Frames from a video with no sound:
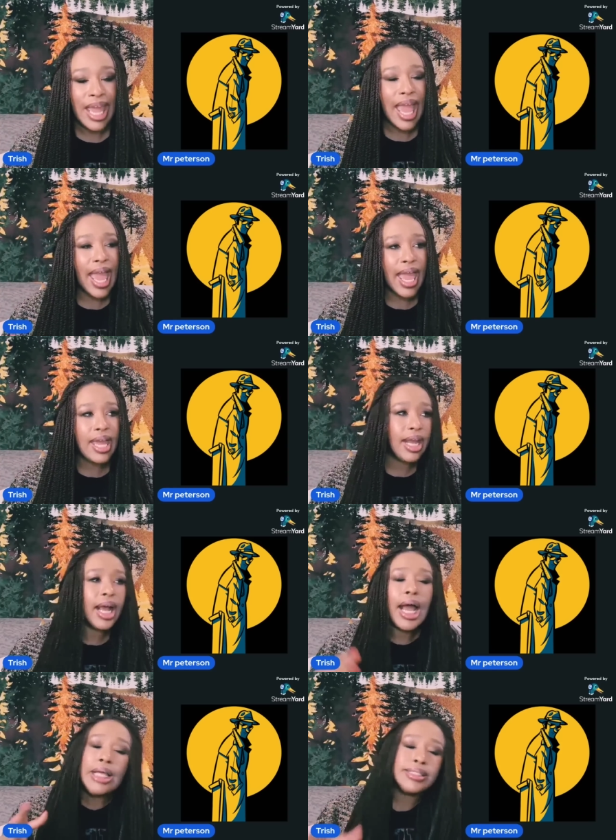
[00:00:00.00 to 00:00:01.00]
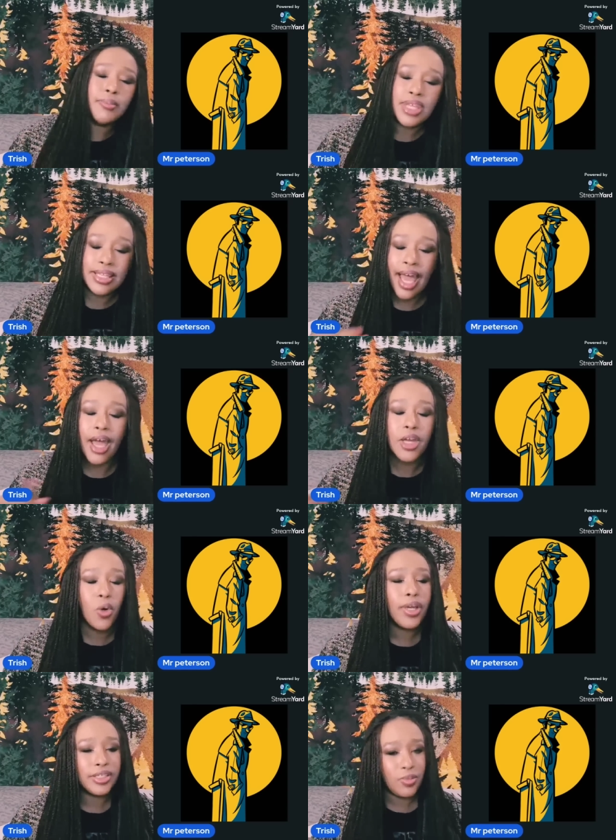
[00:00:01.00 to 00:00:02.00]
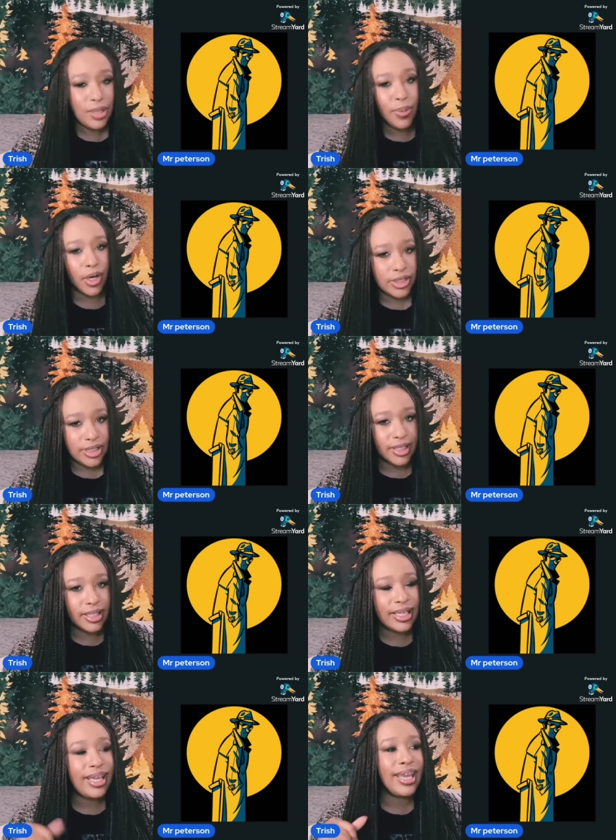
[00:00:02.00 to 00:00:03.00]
And something that annoys me personally